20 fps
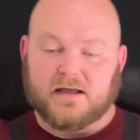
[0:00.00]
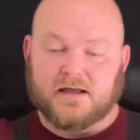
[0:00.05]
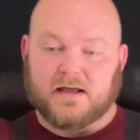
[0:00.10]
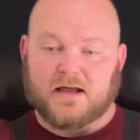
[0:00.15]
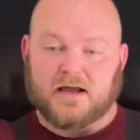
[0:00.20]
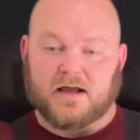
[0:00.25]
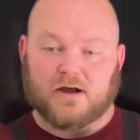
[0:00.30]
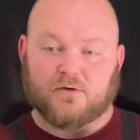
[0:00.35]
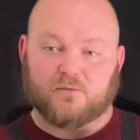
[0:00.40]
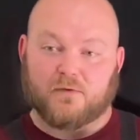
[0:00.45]

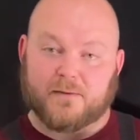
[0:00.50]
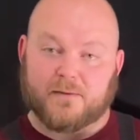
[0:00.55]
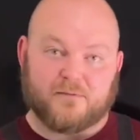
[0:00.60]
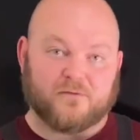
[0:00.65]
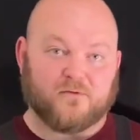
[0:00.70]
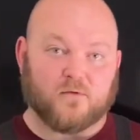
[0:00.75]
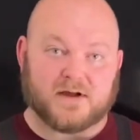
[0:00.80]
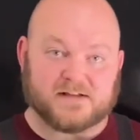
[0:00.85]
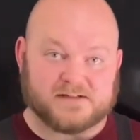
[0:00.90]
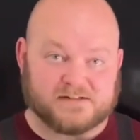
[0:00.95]
Right
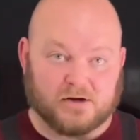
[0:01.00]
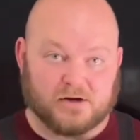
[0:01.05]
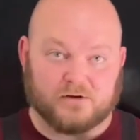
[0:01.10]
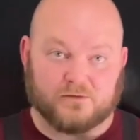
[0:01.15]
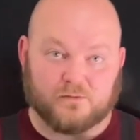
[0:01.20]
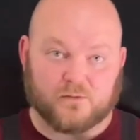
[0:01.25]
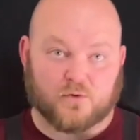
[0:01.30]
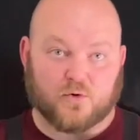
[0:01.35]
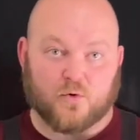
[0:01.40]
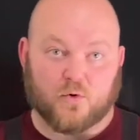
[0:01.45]
before I started
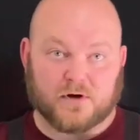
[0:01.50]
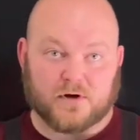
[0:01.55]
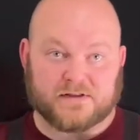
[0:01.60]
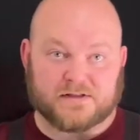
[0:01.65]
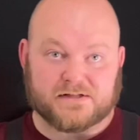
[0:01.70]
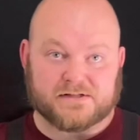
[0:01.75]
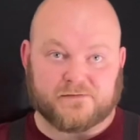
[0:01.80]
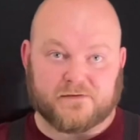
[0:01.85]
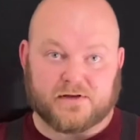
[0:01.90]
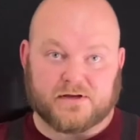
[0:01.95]
recording
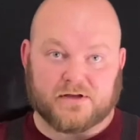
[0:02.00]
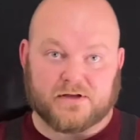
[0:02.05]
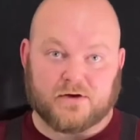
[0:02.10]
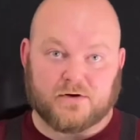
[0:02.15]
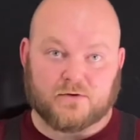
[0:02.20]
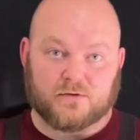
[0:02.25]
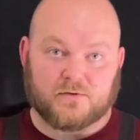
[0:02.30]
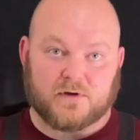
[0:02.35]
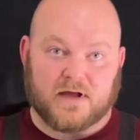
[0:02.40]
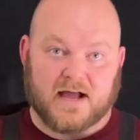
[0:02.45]
this
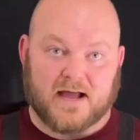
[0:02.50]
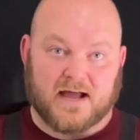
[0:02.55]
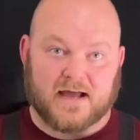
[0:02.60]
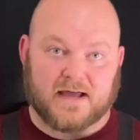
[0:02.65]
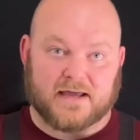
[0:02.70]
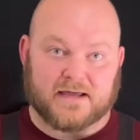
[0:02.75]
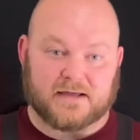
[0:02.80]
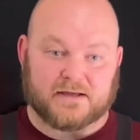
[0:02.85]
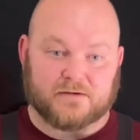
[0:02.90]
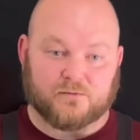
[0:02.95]
video,
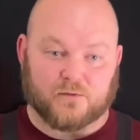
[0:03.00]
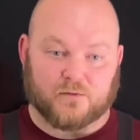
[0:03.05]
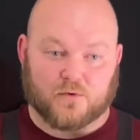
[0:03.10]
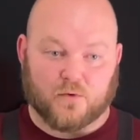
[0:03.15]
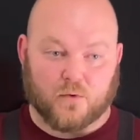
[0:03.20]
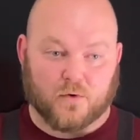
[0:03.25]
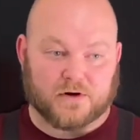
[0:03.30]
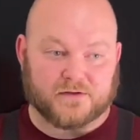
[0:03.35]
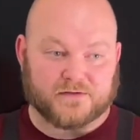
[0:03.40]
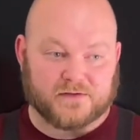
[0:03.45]
I
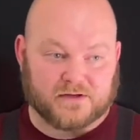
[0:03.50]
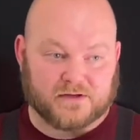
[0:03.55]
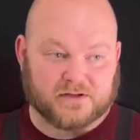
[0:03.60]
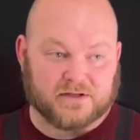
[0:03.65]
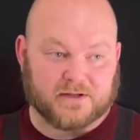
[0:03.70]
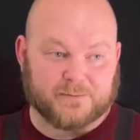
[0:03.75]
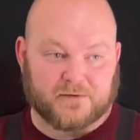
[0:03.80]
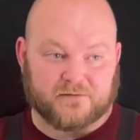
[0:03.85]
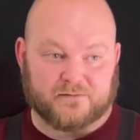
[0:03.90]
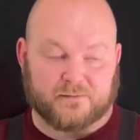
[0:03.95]
recorded the
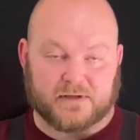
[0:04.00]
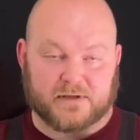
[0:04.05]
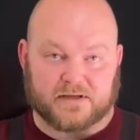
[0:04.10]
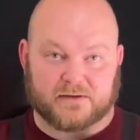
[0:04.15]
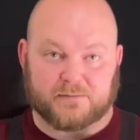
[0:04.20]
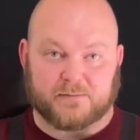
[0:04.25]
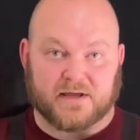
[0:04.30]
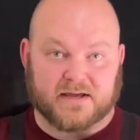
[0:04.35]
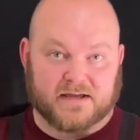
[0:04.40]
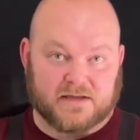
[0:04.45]
clip of me
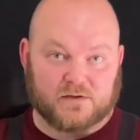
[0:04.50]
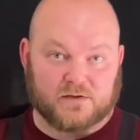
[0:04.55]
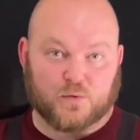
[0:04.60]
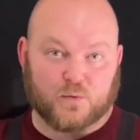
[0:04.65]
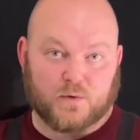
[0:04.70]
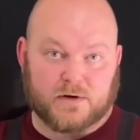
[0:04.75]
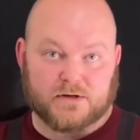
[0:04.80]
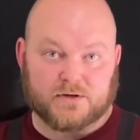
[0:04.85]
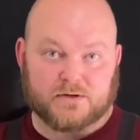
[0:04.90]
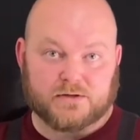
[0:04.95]
picking the
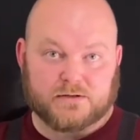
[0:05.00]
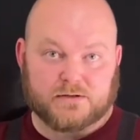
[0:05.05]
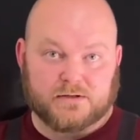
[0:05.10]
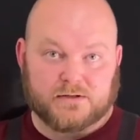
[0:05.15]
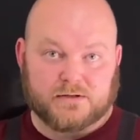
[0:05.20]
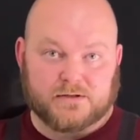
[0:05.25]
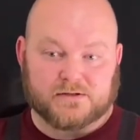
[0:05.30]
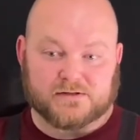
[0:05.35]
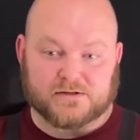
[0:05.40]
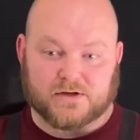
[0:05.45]
winner.
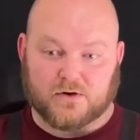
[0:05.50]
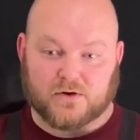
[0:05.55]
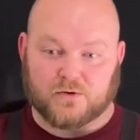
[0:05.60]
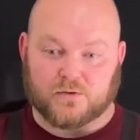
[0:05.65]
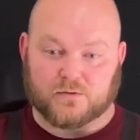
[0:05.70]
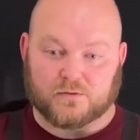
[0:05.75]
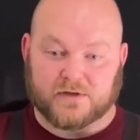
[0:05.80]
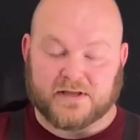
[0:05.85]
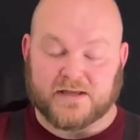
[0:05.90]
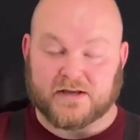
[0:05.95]

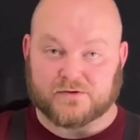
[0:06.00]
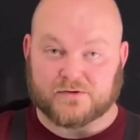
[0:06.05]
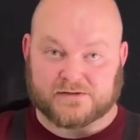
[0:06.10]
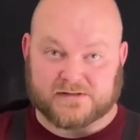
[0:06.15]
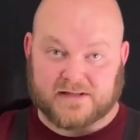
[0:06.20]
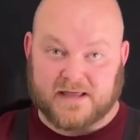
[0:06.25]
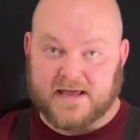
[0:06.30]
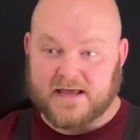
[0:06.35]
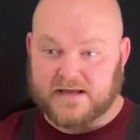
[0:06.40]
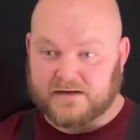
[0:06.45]
So here's
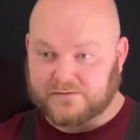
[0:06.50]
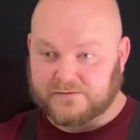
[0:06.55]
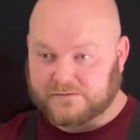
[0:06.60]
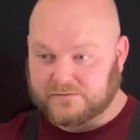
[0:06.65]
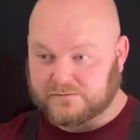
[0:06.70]
that.